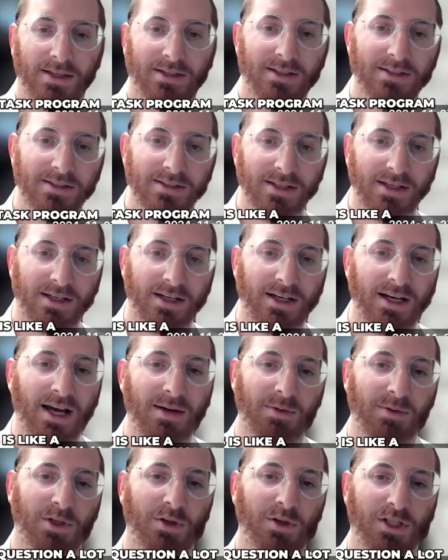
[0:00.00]
This is like a
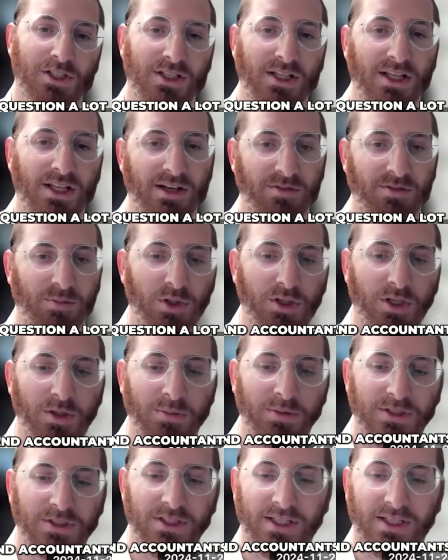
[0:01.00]
common question a lot of
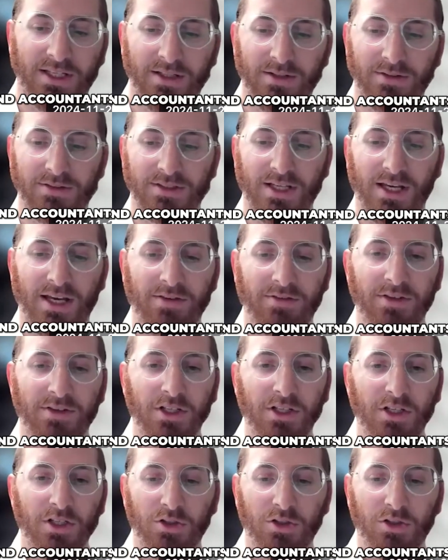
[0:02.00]
bookkeepers and accountants have.